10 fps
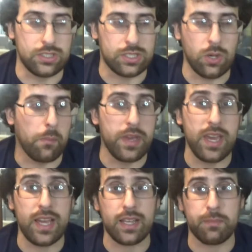So
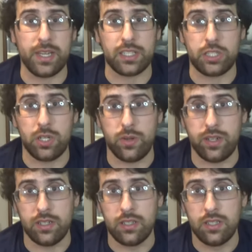big, big
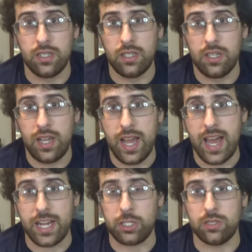shonen
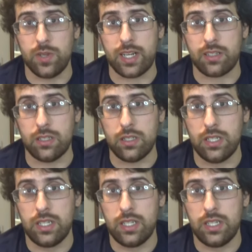action director.